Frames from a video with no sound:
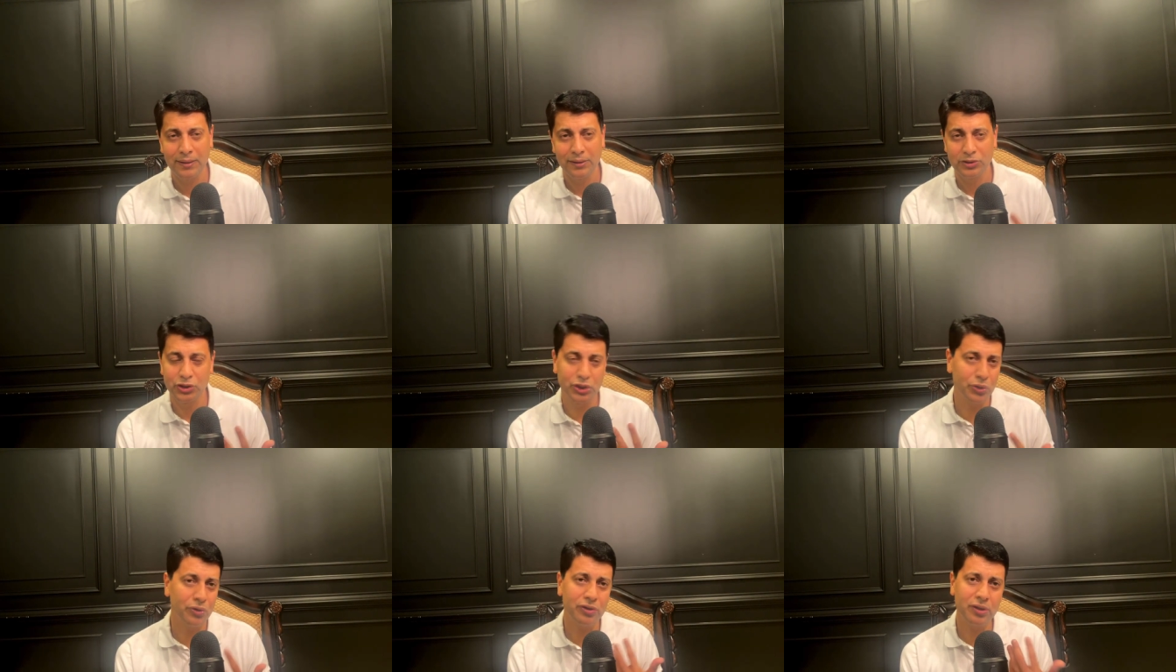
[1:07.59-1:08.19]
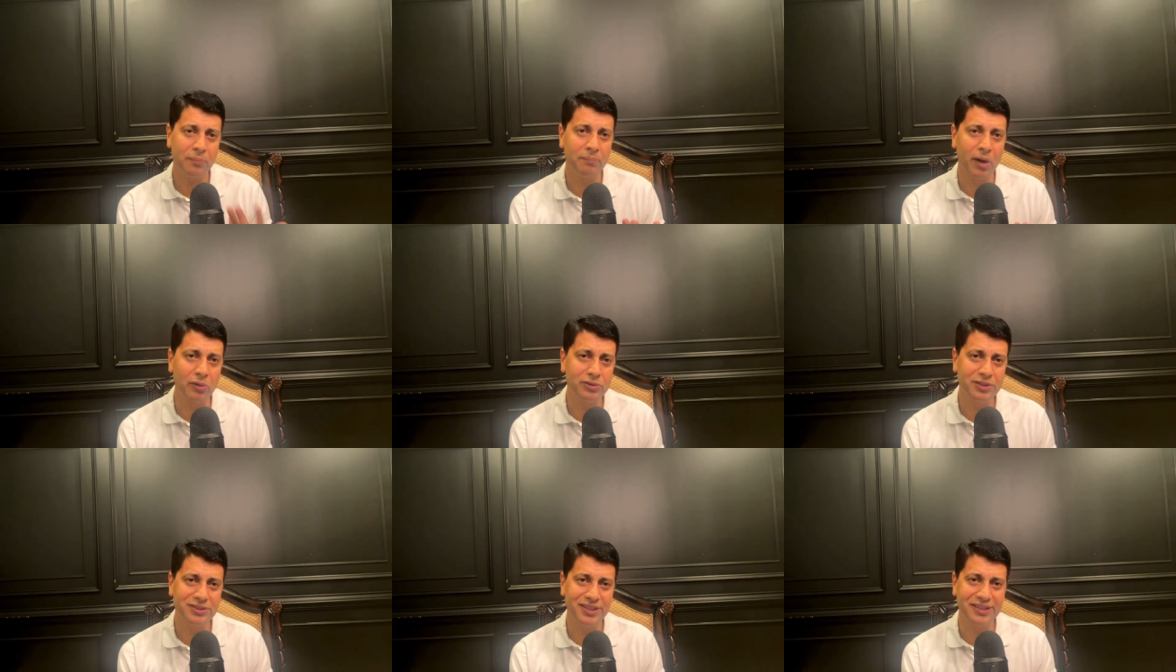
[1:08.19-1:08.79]
Sure, the
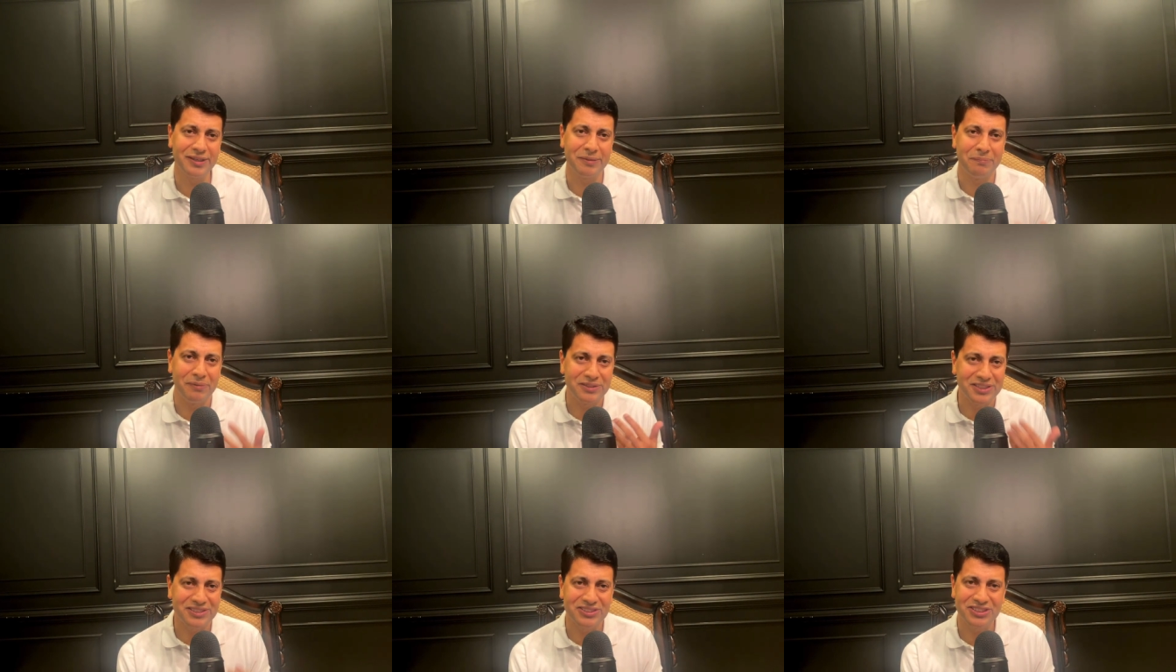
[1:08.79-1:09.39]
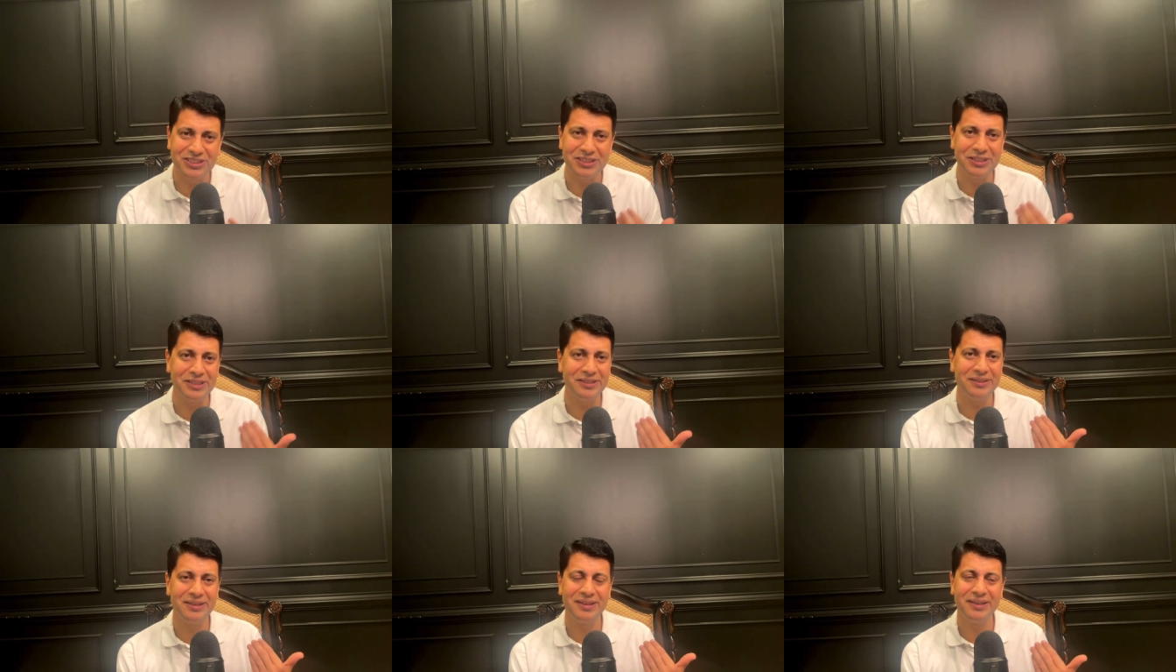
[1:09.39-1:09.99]
mouth is an
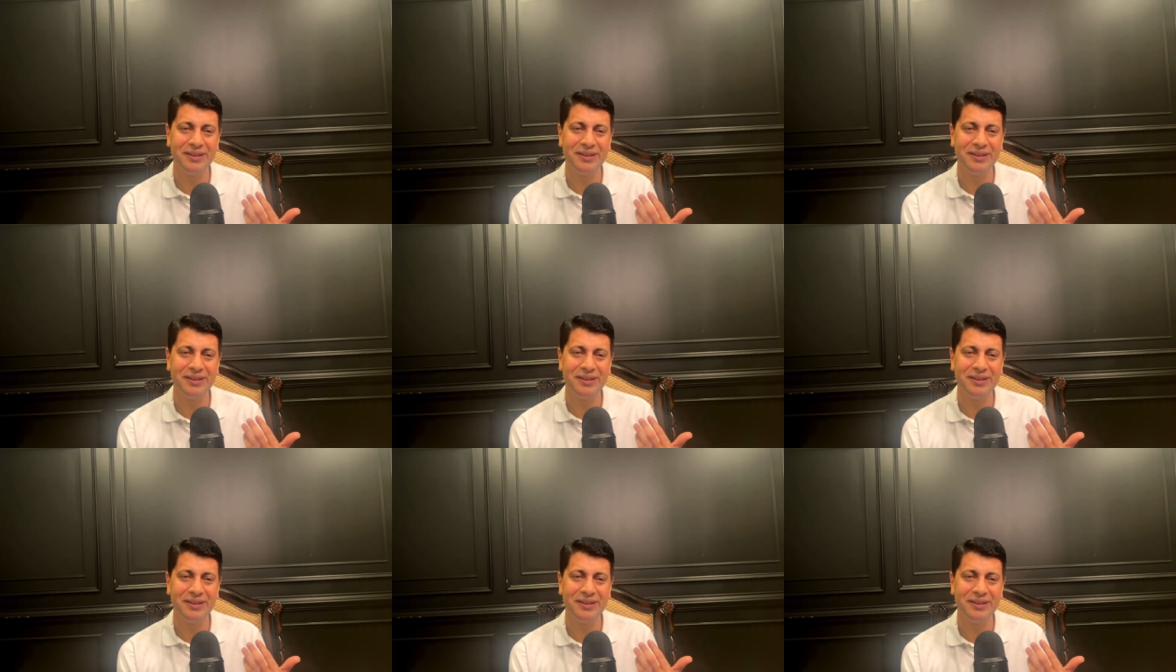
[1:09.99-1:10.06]
emergency